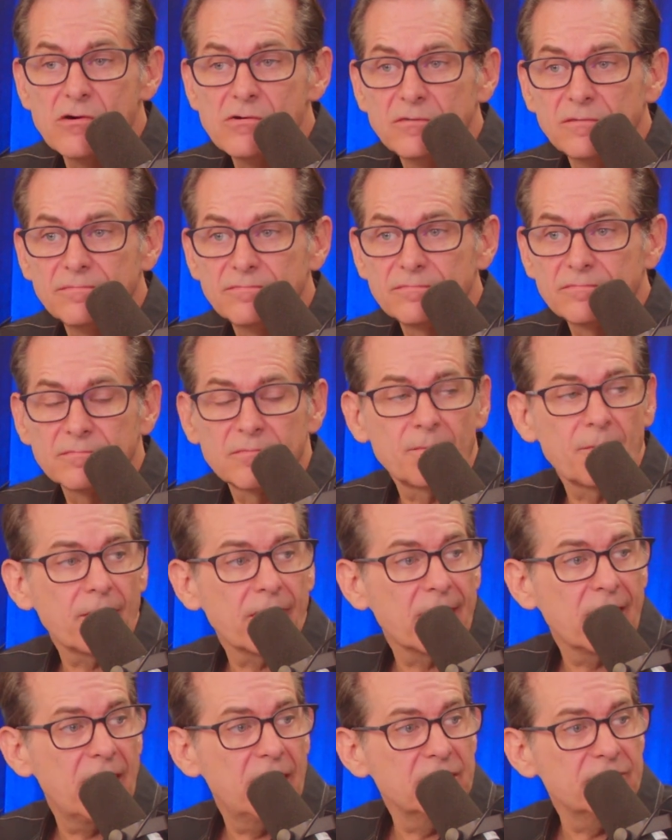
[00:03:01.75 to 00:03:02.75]
Yeah,
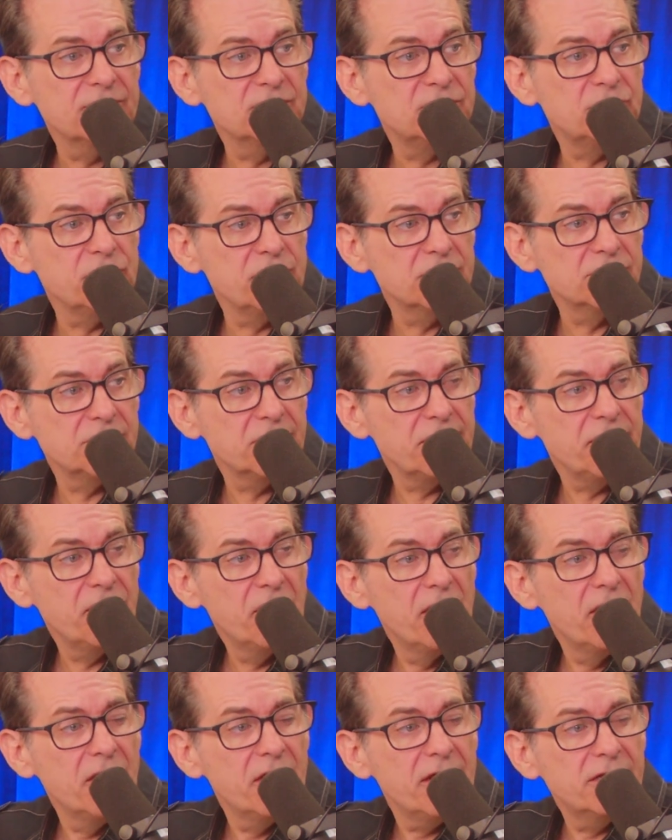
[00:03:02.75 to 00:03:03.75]
I live in Studio City.
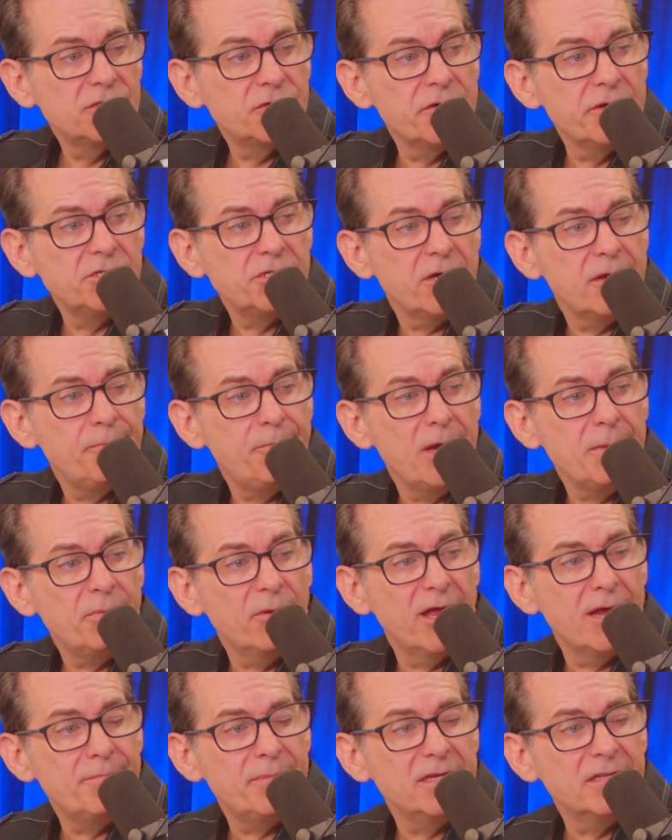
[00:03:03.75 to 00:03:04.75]
In Studio City,
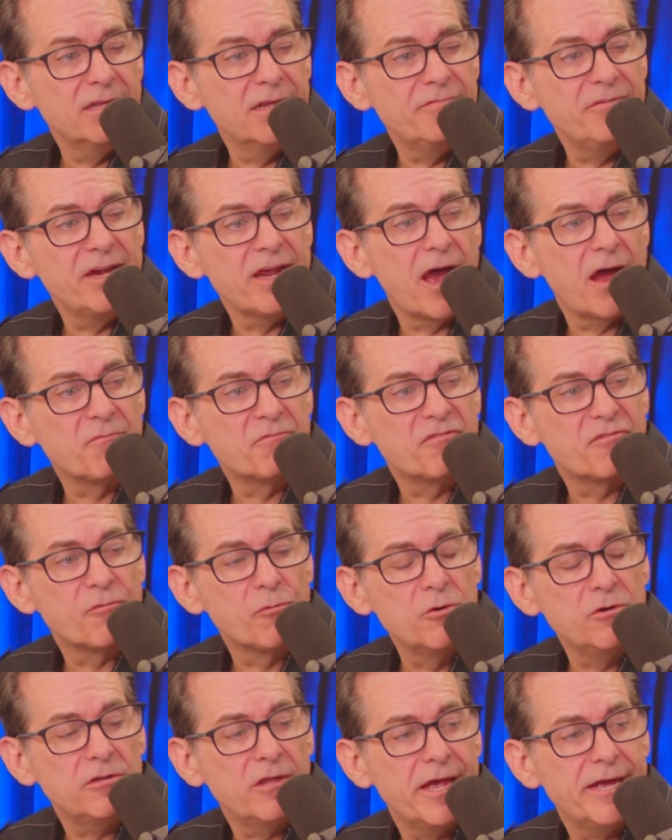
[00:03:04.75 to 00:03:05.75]
people had been living on
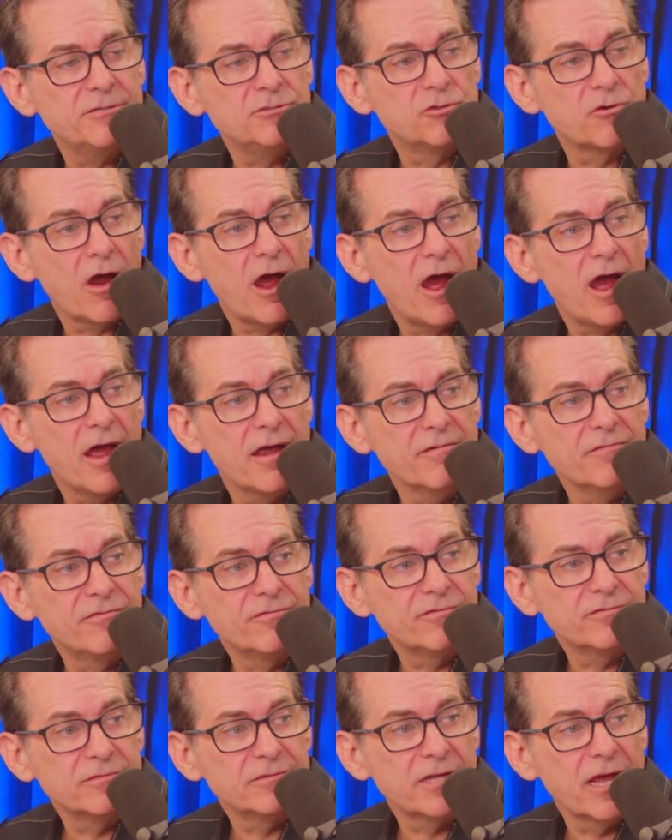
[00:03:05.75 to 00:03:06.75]
Fruitland
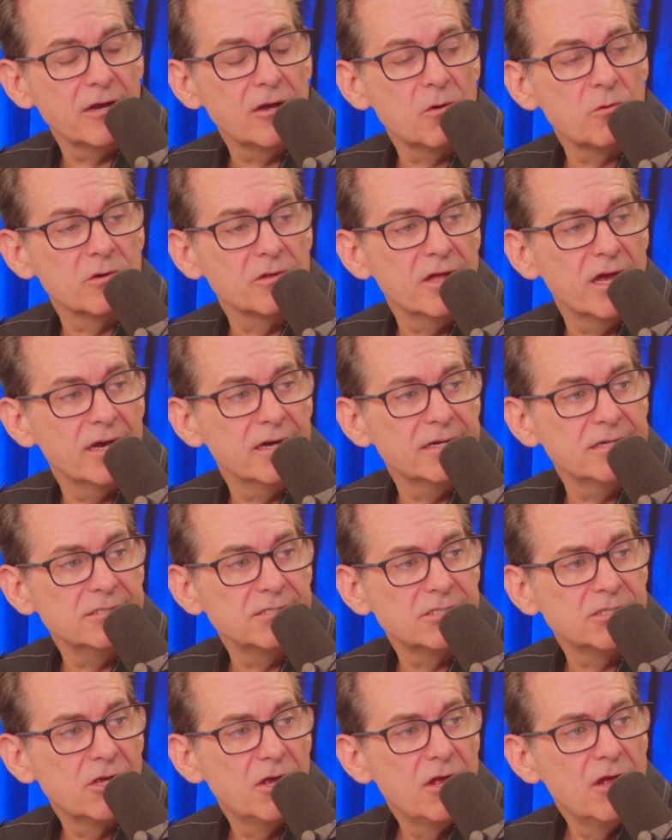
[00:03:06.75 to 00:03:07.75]
Drive I know where that
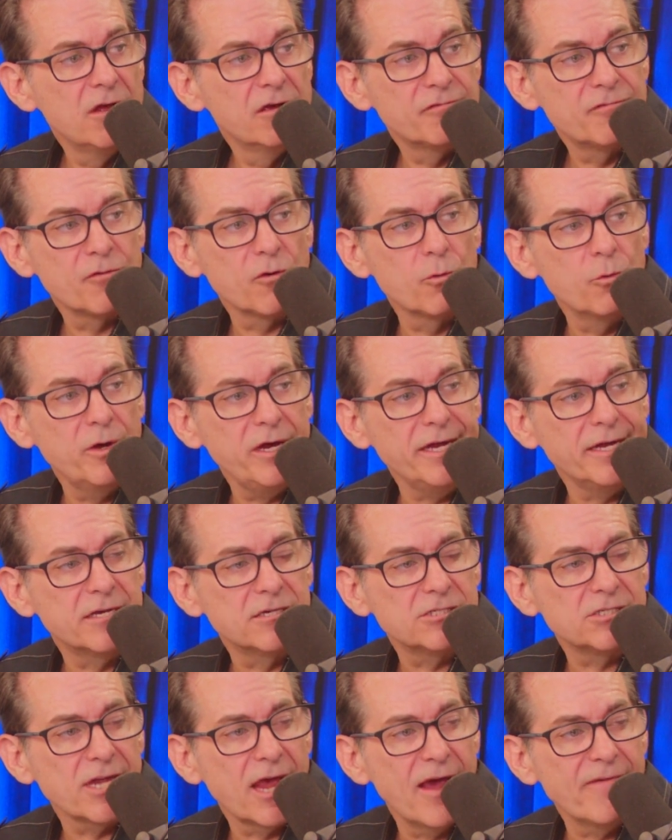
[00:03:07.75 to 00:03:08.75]
is. For
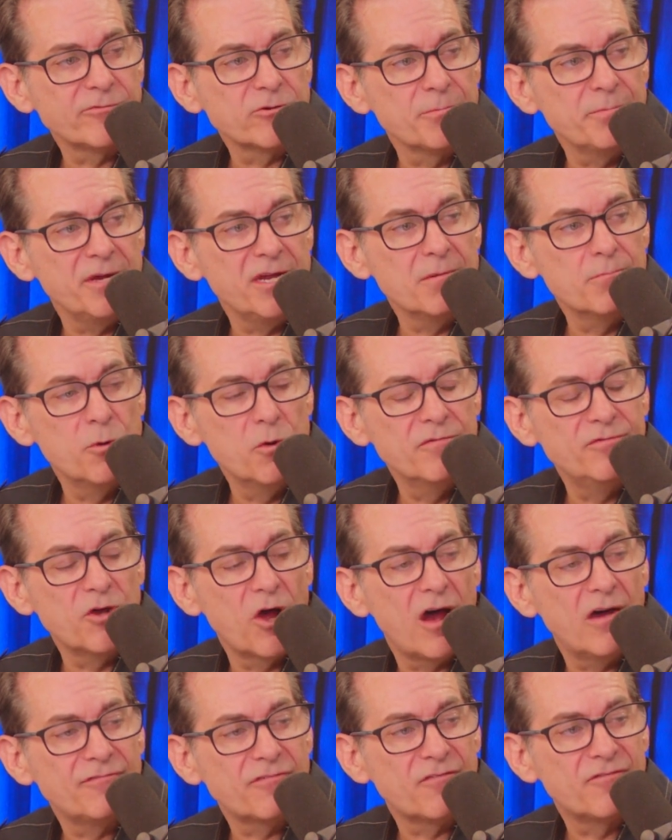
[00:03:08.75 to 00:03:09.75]
weeks after being moved
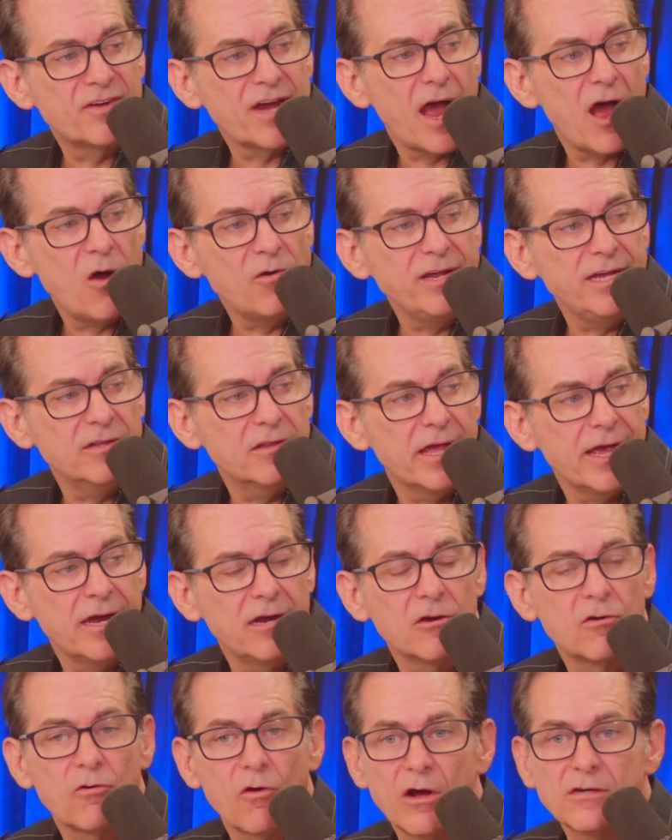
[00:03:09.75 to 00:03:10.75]
off of county land
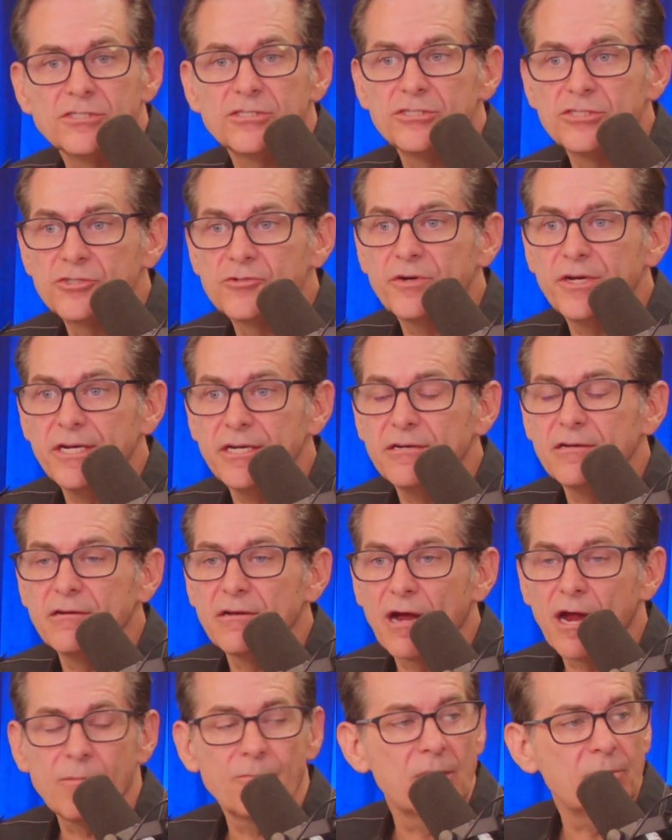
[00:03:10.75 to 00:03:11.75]
across the street.
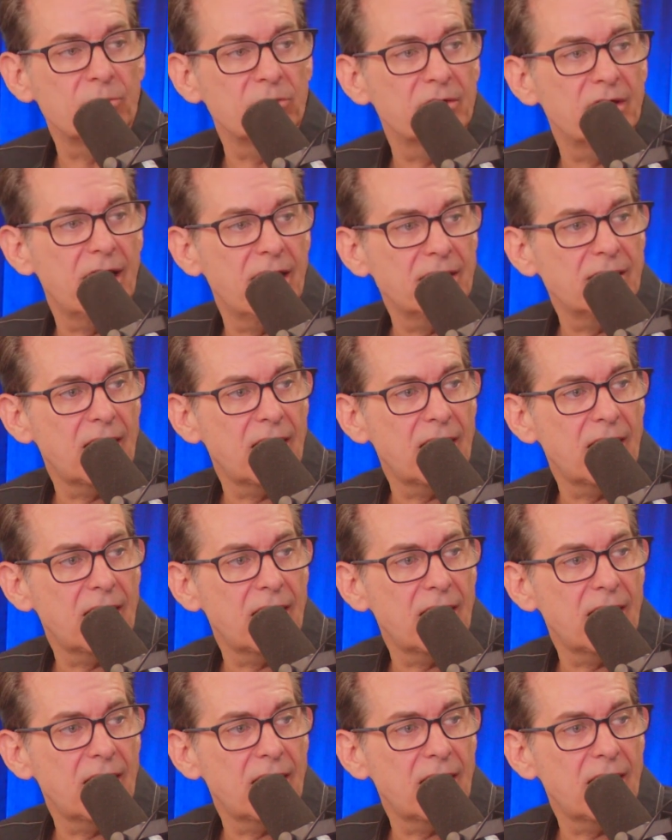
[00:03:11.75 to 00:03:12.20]
I remember that.